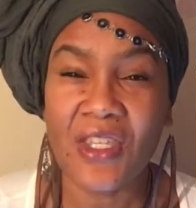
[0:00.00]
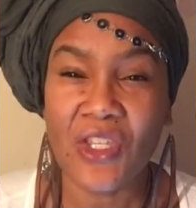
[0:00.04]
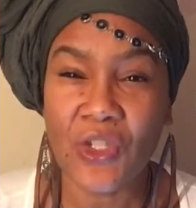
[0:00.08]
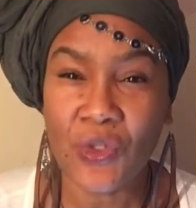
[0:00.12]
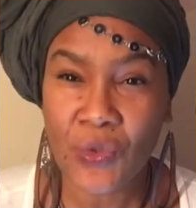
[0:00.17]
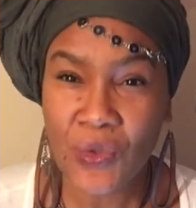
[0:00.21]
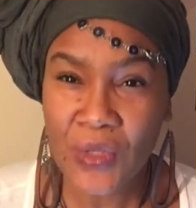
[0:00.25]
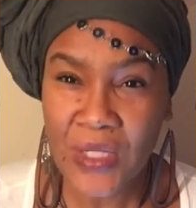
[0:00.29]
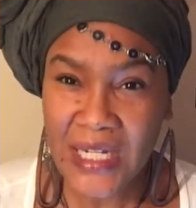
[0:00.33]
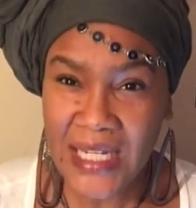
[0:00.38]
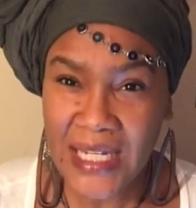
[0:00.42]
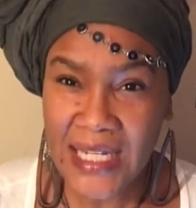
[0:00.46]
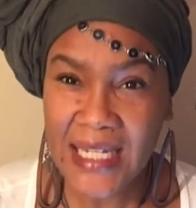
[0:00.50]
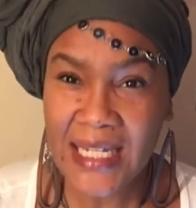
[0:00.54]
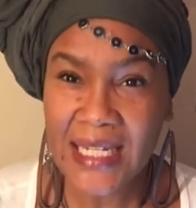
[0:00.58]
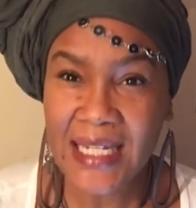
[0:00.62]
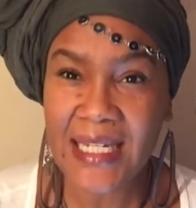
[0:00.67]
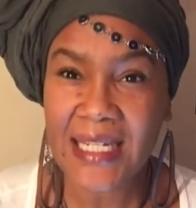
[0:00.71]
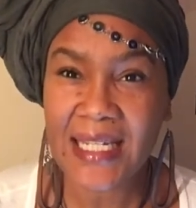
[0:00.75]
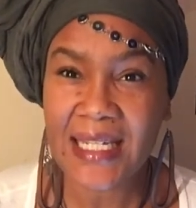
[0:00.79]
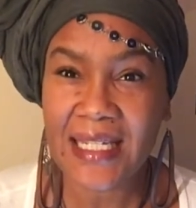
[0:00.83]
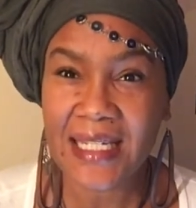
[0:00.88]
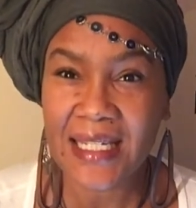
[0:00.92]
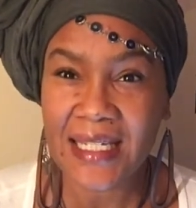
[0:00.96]
you
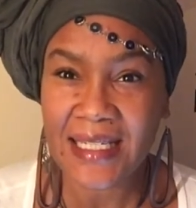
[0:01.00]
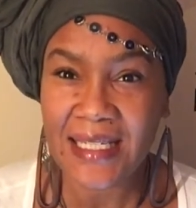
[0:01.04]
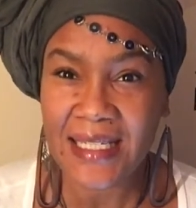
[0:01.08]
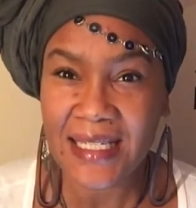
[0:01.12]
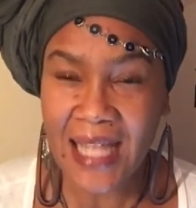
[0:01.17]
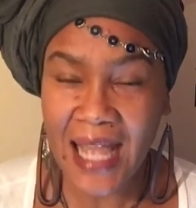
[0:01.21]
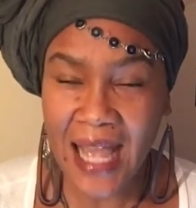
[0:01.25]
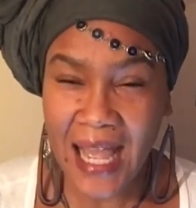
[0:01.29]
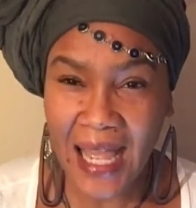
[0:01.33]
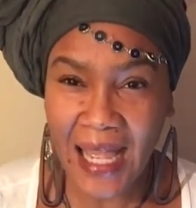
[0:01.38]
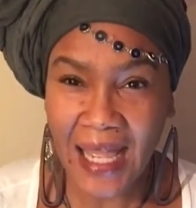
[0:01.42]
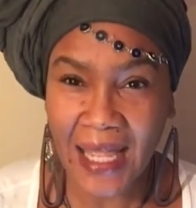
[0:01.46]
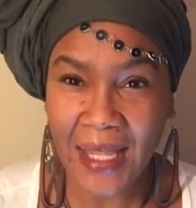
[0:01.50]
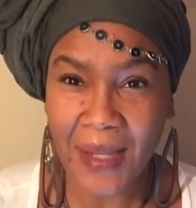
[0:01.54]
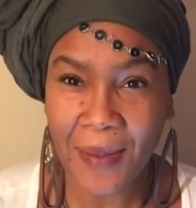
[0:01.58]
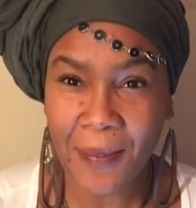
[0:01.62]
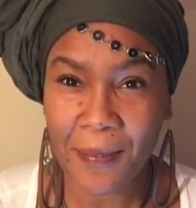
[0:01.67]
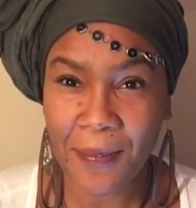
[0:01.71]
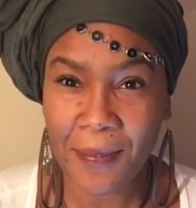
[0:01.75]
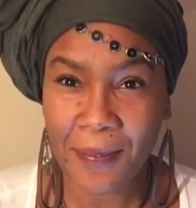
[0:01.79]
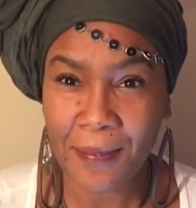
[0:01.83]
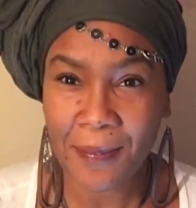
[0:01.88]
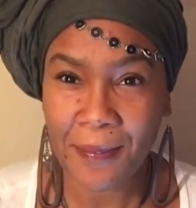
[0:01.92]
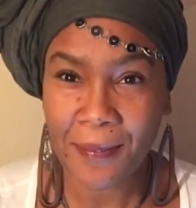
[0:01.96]
need
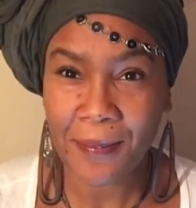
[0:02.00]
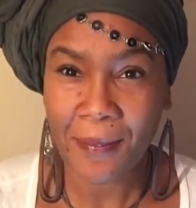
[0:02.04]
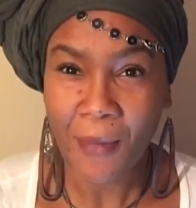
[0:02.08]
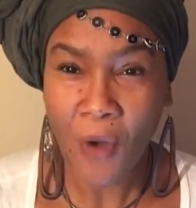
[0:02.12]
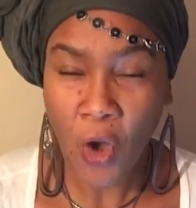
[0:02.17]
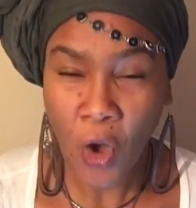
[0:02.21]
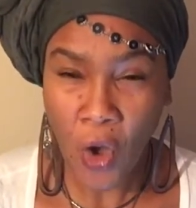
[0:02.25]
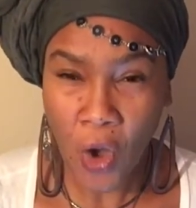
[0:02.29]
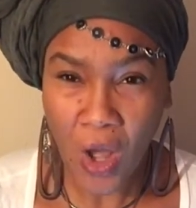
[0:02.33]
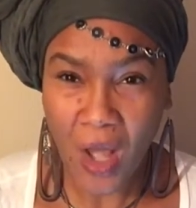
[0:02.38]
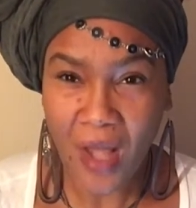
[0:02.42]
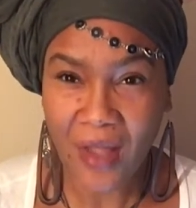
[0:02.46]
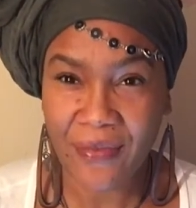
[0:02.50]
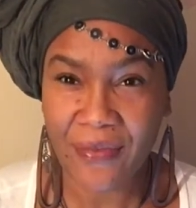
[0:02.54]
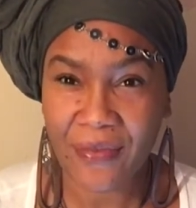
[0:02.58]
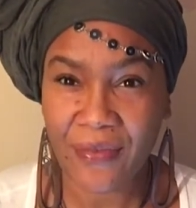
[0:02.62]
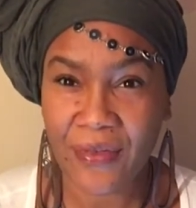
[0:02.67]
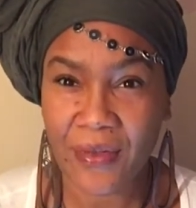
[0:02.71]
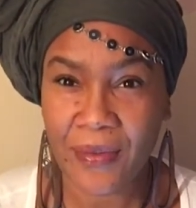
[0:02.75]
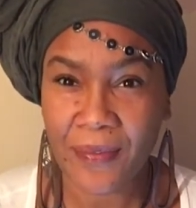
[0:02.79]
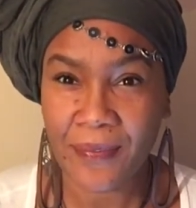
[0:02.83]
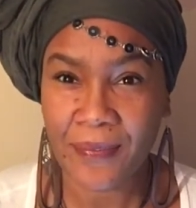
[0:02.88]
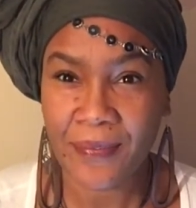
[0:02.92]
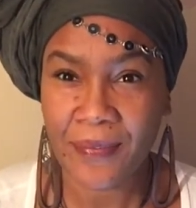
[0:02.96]
time
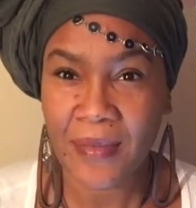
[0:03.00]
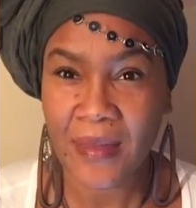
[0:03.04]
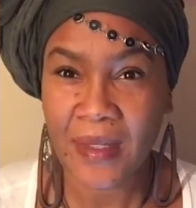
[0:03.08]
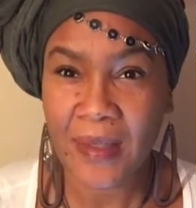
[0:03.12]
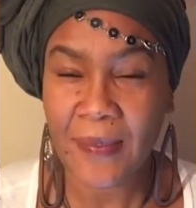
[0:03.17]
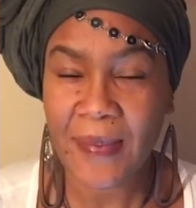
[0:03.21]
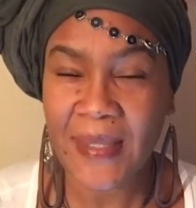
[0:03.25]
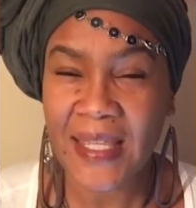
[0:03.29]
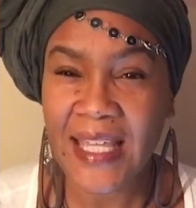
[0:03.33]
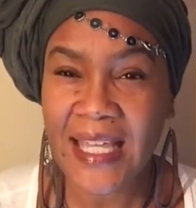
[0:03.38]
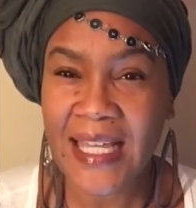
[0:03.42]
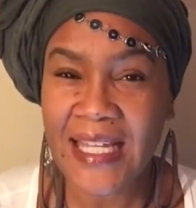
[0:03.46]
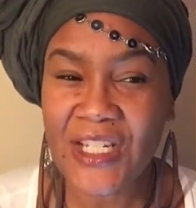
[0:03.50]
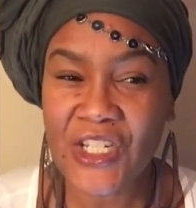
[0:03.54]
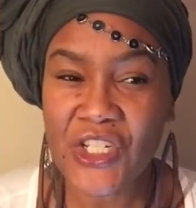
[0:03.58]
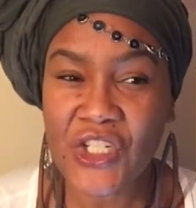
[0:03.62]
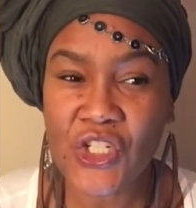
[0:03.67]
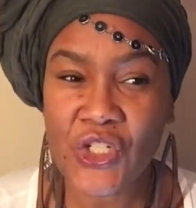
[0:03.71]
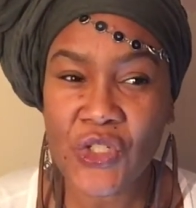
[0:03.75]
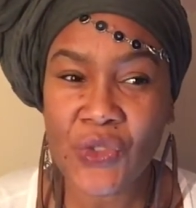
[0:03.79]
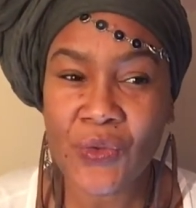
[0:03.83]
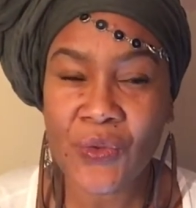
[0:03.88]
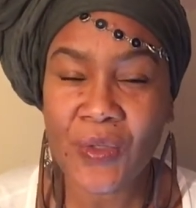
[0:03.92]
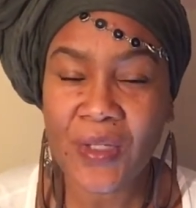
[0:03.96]
off.
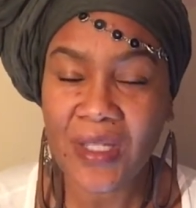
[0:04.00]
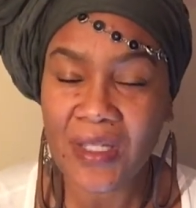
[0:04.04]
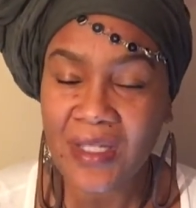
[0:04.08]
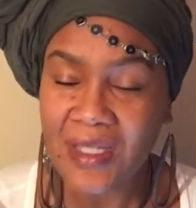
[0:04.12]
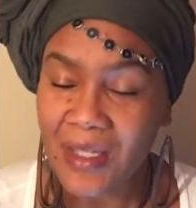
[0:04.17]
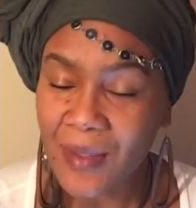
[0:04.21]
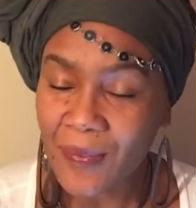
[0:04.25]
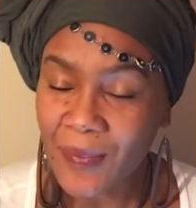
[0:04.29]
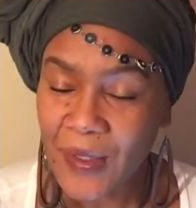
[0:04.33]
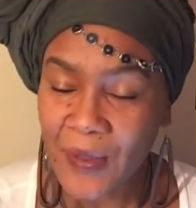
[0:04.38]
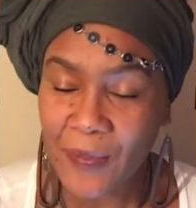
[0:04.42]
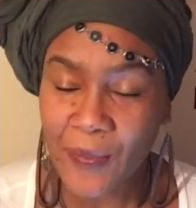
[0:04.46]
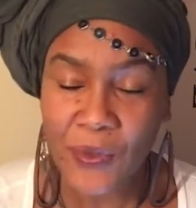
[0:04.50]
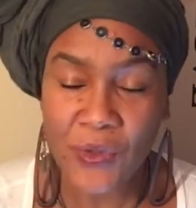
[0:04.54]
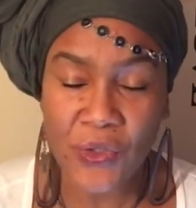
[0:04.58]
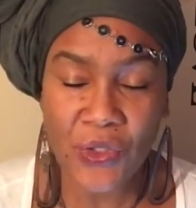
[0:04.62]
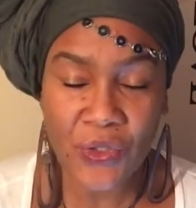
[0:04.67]
Because some people